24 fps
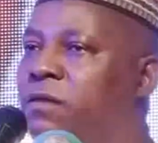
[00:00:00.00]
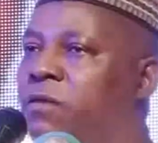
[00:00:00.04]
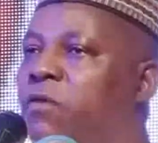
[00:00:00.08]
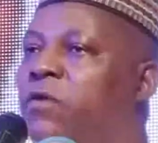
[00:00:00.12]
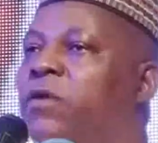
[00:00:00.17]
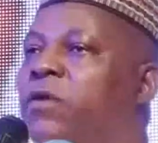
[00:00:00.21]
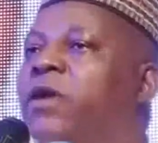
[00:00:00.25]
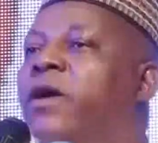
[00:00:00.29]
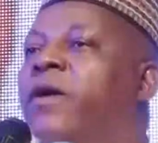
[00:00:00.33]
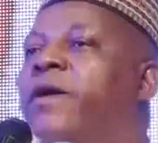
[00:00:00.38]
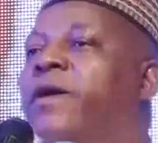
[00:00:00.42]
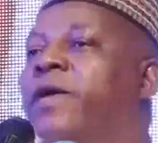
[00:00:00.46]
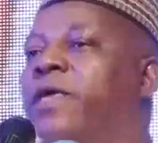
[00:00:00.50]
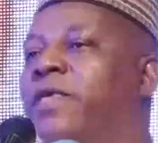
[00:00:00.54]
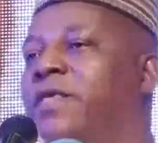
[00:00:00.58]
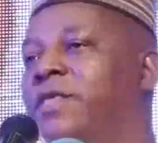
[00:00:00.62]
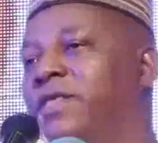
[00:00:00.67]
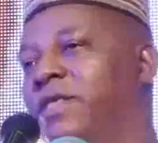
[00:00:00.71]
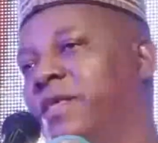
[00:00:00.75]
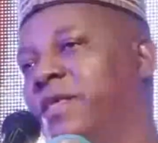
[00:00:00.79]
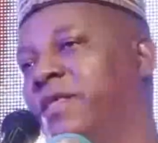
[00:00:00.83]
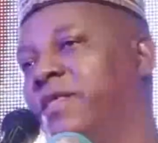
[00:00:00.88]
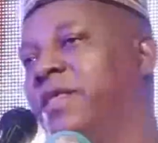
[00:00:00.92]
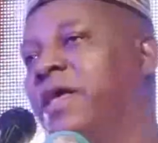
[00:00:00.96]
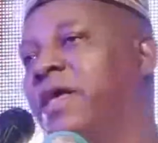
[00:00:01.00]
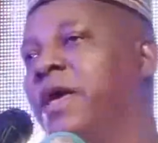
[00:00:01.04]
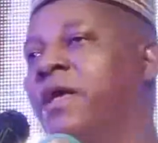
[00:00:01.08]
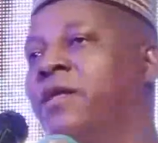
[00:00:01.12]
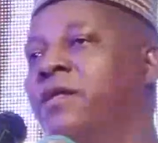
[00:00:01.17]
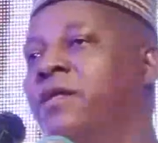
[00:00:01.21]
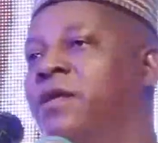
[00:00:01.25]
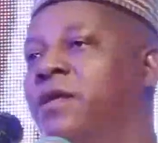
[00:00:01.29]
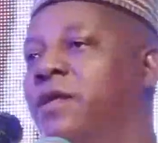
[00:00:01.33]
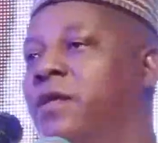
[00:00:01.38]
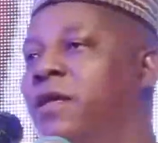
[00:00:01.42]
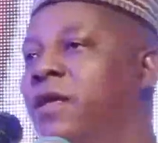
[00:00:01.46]
On our eastern side
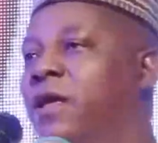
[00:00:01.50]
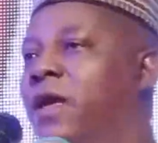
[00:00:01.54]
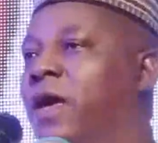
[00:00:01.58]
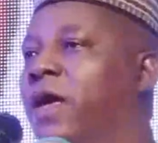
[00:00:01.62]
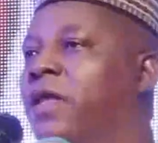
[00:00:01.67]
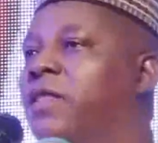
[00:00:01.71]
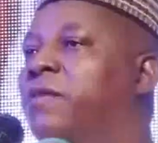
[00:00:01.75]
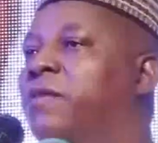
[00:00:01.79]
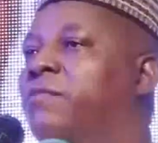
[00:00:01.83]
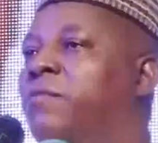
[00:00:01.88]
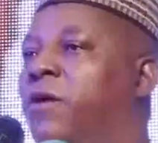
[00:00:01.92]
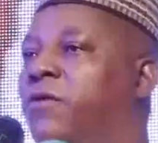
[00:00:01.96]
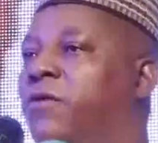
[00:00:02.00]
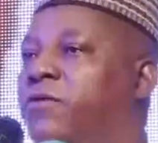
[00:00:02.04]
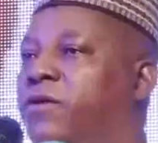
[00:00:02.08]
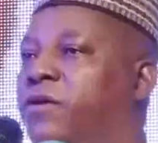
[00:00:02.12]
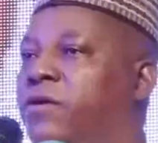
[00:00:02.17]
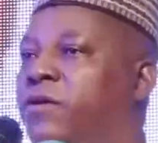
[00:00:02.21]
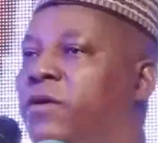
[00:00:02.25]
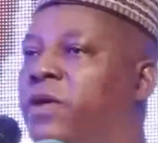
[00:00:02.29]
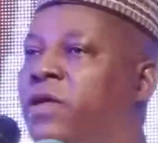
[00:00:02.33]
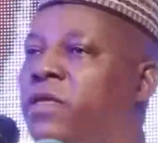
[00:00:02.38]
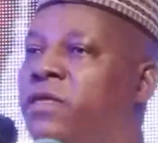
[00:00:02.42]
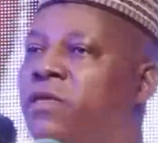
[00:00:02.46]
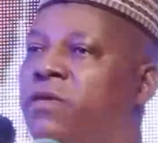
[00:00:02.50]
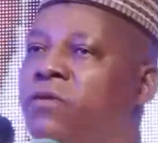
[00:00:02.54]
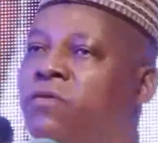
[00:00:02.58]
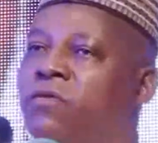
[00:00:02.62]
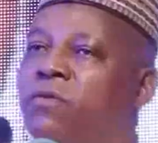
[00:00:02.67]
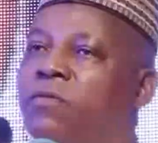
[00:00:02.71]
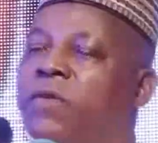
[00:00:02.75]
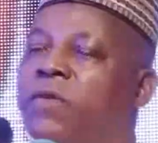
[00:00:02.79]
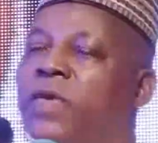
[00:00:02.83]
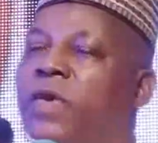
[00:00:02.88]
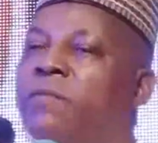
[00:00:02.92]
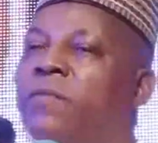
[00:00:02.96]
are the mountain ranges
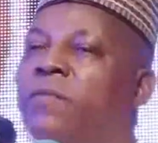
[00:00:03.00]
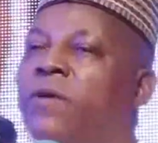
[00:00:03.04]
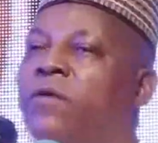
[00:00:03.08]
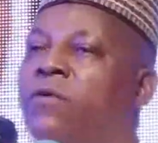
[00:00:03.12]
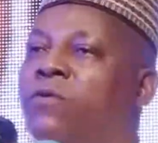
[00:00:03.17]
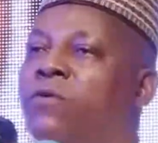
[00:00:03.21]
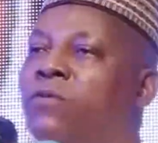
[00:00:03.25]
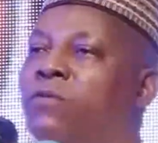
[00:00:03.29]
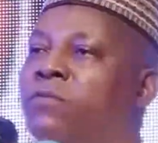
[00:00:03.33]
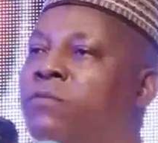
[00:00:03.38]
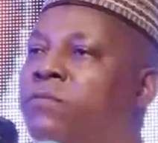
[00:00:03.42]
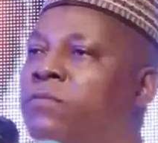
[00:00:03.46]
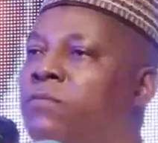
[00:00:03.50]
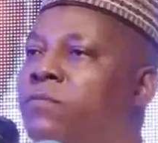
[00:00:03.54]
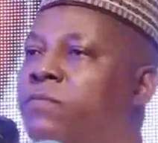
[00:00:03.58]
of Cameroon